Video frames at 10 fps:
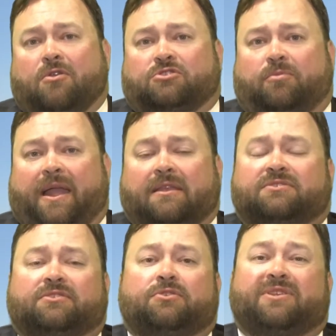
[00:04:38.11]
So by
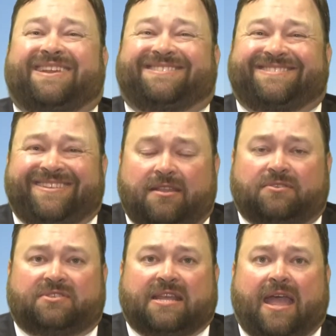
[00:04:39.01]
instituting a
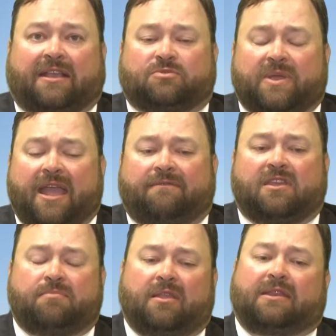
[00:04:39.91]
sales tax, we have
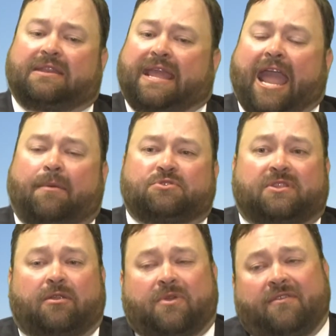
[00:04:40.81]
the ability to capture
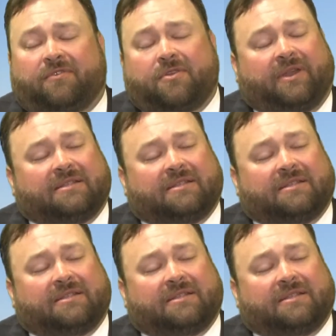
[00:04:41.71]
that revenue,